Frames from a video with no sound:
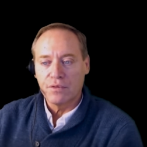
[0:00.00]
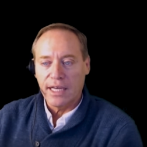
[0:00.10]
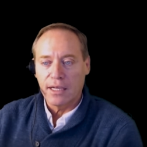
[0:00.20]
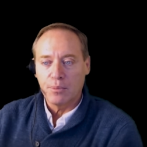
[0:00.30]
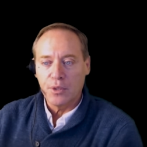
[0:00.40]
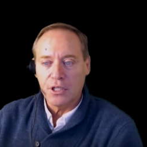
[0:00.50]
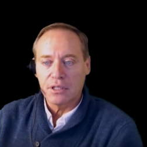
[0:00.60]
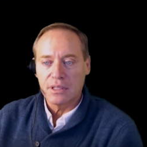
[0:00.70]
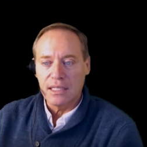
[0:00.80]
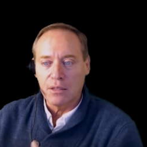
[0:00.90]
of that
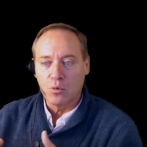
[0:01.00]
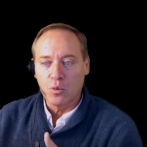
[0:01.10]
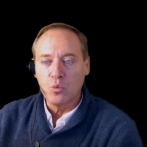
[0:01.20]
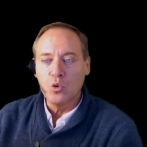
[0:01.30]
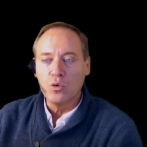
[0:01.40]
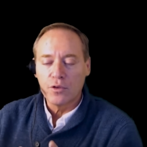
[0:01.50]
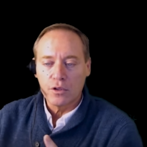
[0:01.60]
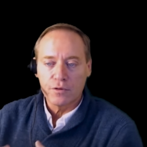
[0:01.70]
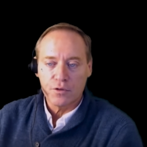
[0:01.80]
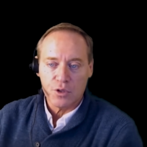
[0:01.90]
because the
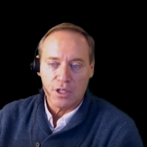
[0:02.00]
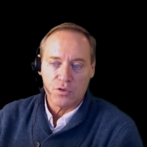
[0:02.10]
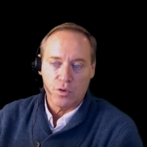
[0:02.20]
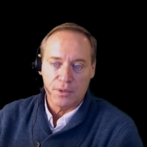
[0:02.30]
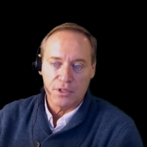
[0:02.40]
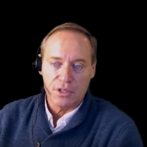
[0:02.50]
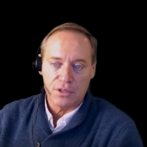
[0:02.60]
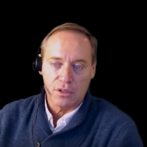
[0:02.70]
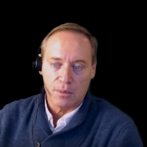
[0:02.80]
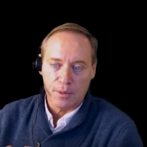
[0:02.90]
removal of trust from a
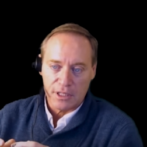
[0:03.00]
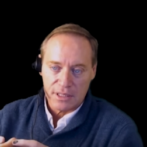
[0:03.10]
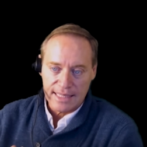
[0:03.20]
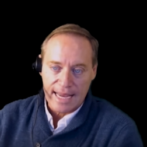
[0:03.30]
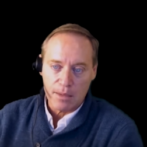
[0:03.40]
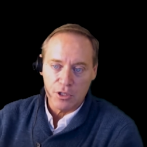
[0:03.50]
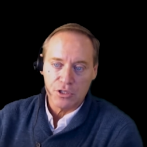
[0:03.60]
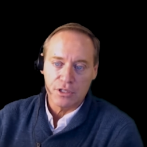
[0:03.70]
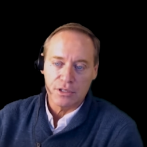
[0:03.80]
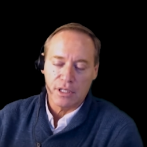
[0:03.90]
system
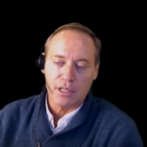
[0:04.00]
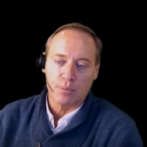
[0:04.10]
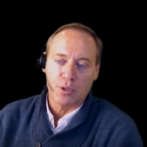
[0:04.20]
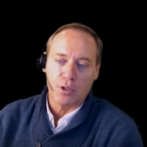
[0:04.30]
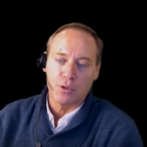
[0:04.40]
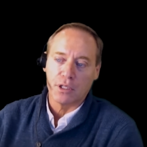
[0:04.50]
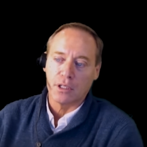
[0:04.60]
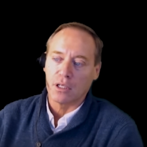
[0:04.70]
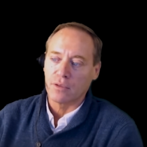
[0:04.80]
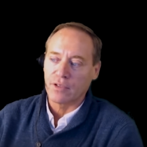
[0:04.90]
establishes a component
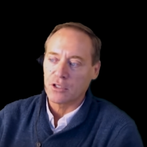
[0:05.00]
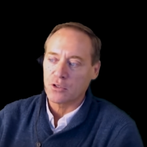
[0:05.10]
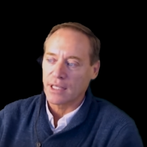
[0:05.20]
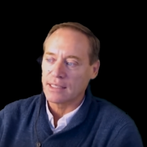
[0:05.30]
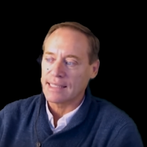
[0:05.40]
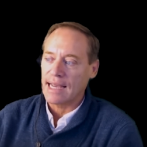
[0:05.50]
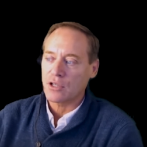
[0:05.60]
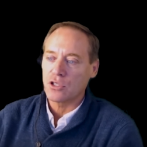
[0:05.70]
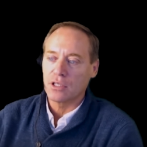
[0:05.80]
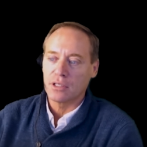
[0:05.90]
of a
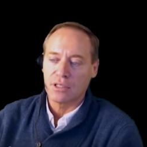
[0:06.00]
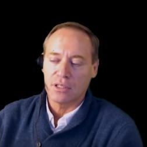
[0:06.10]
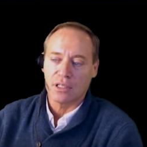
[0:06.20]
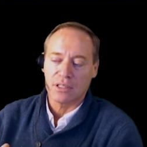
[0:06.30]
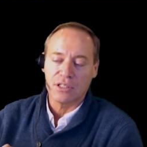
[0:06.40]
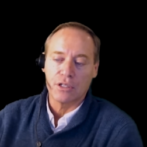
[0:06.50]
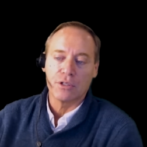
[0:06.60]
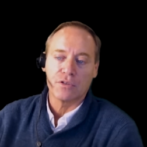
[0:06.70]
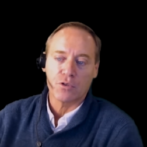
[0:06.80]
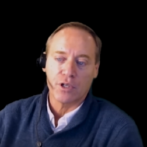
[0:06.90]
transactions, a
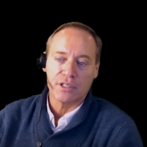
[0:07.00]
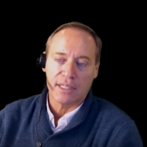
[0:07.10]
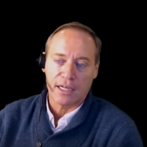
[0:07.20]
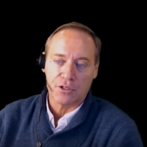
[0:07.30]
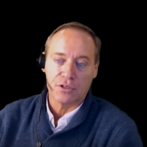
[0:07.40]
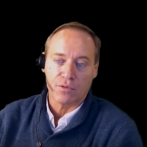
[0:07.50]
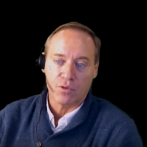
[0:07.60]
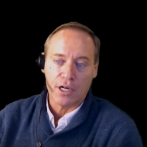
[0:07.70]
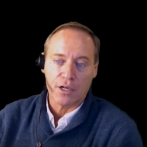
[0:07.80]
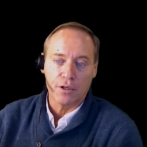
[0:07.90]
series of transactions of
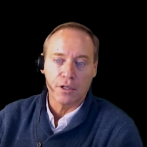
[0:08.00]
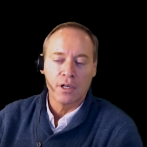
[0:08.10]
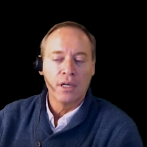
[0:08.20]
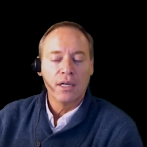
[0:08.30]
record